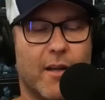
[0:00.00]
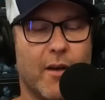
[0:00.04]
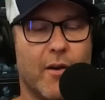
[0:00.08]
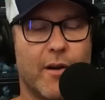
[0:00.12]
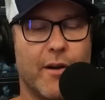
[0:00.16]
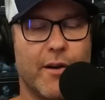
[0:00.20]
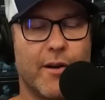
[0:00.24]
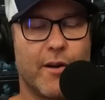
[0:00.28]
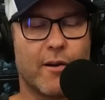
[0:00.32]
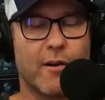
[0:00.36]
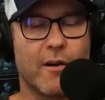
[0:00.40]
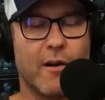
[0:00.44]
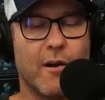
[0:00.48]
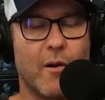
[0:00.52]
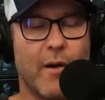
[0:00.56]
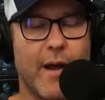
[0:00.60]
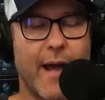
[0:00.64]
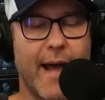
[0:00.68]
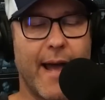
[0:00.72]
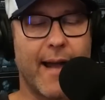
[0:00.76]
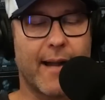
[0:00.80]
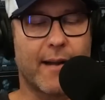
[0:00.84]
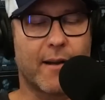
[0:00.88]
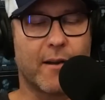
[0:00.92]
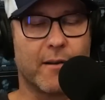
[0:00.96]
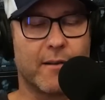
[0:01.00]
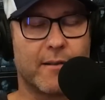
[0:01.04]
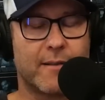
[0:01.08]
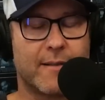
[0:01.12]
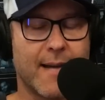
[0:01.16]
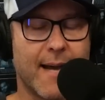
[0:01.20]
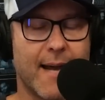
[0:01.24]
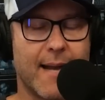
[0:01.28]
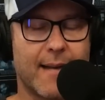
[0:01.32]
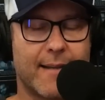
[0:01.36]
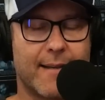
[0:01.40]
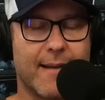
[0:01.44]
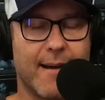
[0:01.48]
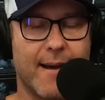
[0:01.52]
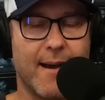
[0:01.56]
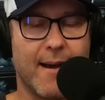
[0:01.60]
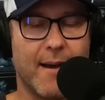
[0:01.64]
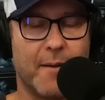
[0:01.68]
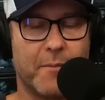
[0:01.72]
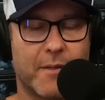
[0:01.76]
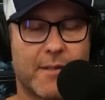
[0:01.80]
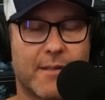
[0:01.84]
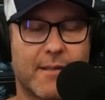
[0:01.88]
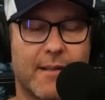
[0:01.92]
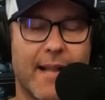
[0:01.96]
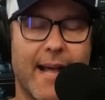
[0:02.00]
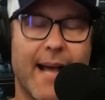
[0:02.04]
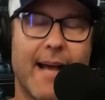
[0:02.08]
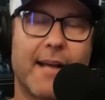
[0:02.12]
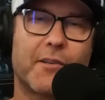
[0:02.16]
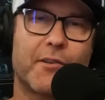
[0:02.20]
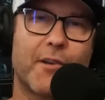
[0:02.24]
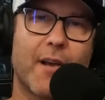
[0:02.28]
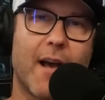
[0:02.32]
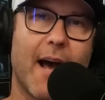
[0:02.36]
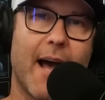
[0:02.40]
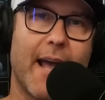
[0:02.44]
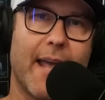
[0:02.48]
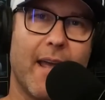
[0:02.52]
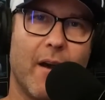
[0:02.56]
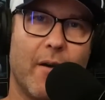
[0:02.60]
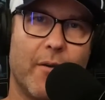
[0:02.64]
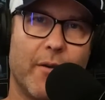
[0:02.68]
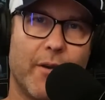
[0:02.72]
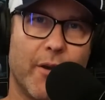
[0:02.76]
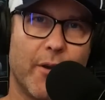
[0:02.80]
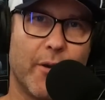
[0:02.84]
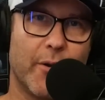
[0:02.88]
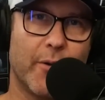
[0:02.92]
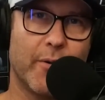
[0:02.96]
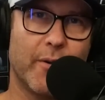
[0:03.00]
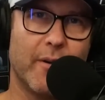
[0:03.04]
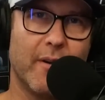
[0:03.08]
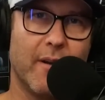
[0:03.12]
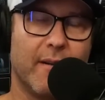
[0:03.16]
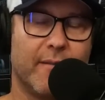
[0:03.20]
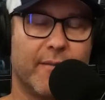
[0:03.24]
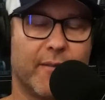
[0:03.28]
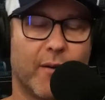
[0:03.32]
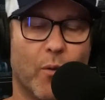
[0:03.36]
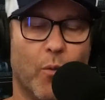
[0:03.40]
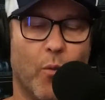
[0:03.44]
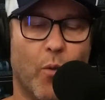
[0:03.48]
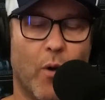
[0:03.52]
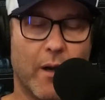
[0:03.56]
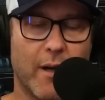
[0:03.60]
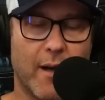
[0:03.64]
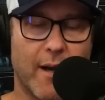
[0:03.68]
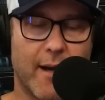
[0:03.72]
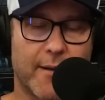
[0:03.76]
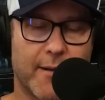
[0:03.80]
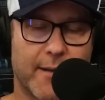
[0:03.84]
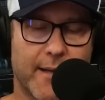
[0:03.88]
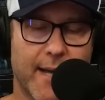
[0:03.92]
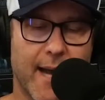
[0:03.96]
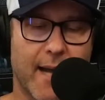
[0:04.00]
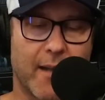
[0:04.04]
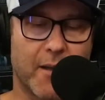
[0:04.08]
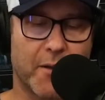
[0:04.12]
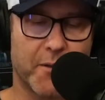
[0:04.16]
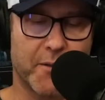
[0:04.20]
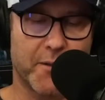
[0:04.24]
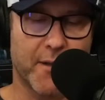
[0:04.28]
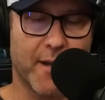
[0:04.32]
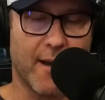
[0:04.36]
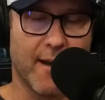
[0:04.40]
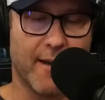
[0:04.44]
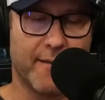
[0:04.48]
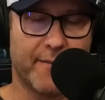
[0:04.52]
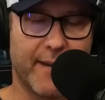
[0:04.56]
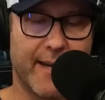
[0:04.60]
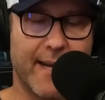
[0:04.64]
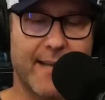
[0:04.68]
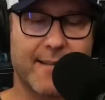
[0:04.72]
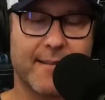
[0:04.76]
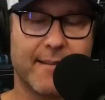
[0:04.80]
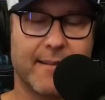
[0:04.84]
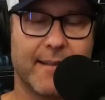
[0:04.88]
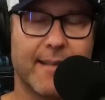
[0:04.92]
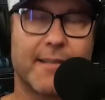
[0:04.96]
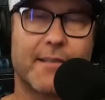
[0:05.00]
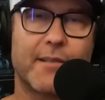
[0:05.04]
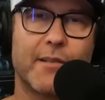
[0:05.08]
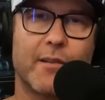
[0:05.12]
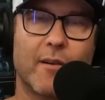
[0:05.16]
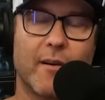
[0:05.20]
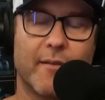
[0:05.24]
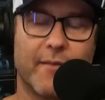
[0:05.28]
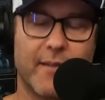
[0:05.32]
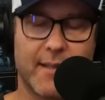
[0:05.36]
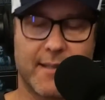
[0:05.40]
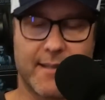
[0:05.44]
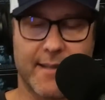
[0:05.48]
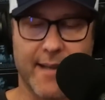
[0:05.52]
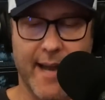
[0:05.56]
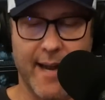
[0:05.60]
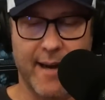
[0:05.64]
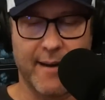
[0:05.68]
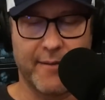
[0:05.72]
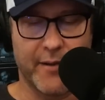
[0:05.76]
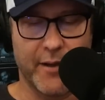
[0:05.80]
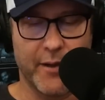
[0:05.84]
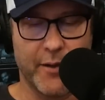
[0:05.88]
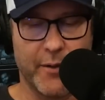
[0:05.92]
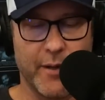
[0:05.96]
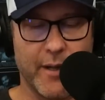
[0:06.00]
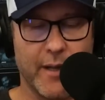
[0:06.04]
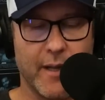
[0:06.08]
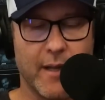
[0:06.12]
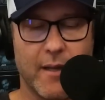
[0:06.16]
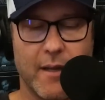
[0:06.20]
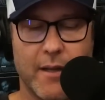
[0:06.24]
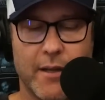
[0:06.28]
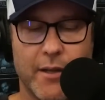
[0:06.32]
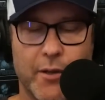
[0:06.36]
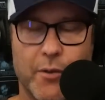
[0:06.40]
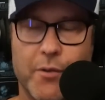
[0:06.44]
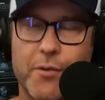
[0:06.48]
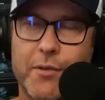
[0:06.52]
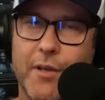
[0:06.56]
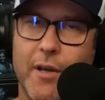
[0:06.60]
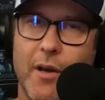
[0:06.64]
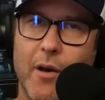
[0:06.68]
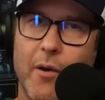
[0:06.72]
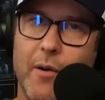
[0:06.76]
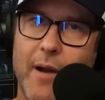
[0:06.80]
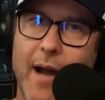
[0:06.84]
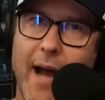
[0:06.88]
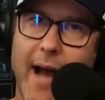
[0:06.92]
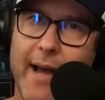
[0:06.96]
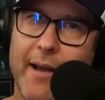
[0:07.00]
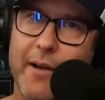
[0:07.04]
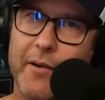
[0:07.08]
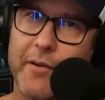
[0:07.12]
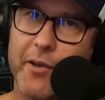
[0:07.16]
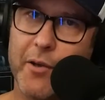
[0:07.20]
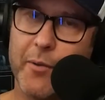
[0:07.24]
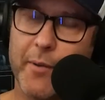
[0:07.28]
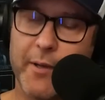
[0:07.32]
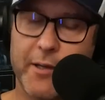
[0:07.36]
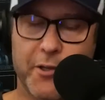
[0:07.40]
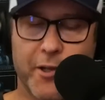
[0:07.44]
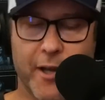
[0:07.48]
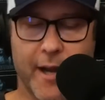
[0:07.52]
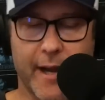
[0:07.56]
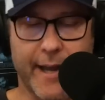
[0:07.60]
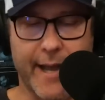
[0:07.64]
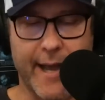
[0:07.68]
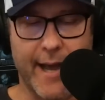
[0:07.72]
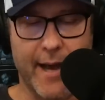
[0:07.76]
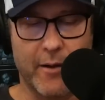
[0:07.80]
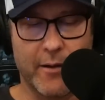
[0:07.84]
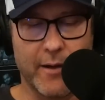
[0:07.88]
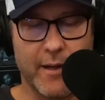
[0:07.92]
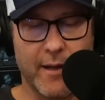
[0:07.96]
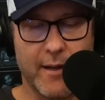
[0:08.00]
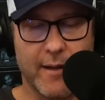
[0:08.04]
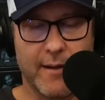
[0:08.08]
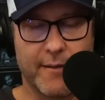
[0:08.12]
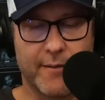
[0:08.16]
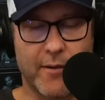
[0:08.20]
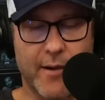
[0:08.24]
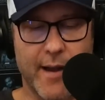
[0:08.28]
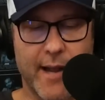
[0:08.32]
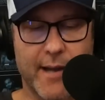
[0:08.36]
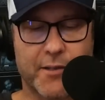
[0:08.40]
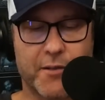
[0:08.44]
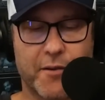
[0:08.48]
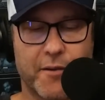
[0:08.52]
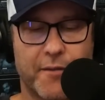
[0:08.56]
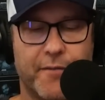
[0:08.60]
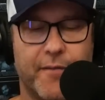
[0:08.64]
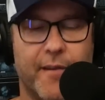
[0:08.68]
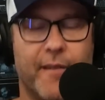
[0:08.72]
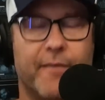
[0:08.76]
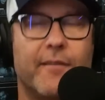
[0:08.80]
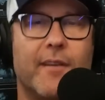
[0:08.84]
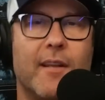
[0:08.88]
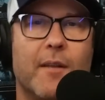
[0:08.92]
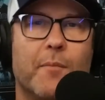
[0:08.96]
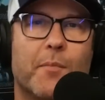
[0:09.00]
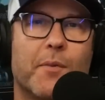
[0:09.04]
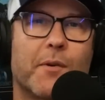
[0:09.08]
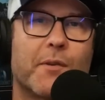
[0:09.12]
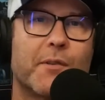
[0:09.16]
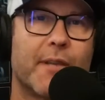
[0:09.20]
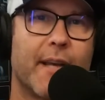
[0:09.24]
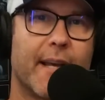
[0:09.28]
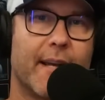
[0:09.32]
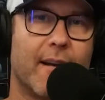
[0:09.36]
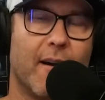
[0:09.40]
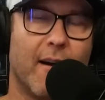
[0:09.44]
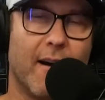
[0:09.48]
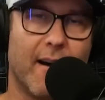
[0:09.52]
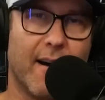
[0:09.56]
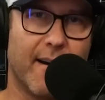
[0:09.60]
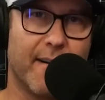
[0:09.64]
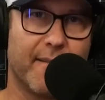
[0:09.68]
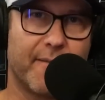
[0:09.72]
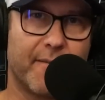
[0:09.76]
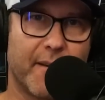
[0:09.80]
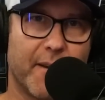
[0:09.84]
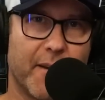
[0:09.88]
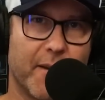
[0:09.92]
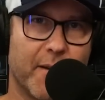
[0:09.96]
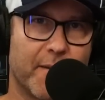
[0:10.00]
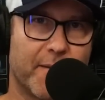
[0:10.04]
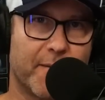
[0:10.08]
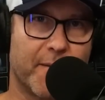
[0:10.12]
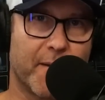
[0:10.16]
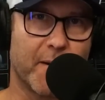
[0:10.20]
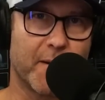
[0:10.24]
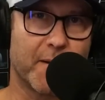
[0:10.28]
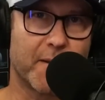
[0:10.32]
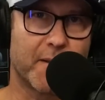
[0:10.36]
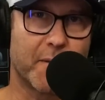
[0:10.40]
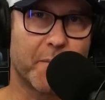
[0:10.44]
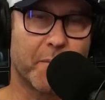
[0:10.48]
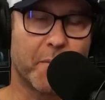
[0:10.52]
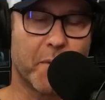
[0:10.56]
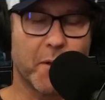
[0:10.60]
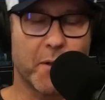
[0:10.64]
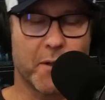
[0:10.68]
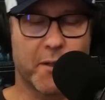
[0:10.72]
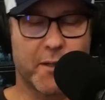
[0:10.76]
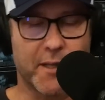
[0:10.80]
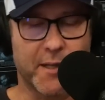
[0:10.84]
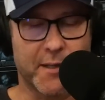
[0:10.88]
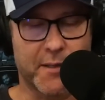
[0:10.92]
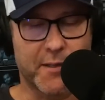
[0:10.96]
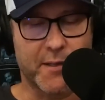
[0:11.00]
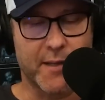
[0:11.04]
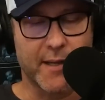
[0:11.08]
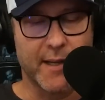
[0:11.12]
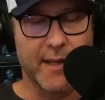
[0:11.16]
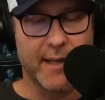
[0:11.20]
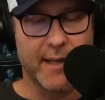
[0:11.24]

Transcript: Go to neurohacker.com/IOU for $100 off. And as a listener of Inside of You, use code IOU at checkout for an extra 15% off your first purchase.